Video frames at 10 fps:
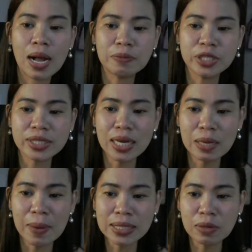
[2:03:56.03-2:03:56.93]
Chicha,
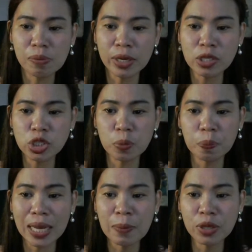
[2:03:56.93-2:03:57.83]
nabasa mo ba yun?
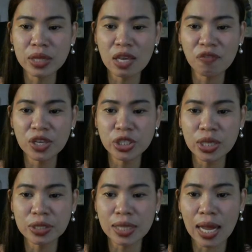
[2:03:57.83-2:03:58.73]
Supremo TV,
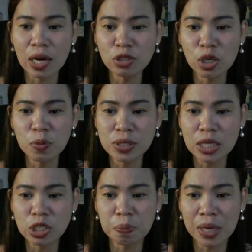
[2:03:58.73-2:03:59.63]
shout out.
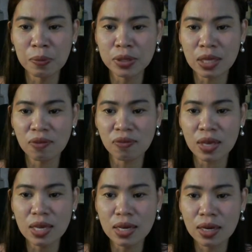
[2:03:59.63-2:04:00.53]
Kumusta, Supremo
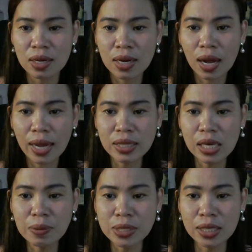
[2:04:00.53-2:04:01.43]
TV? Heidi
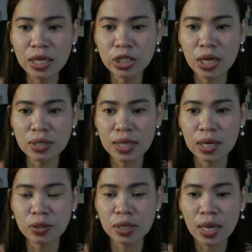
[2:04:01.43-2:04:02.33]
Loves again, shout out.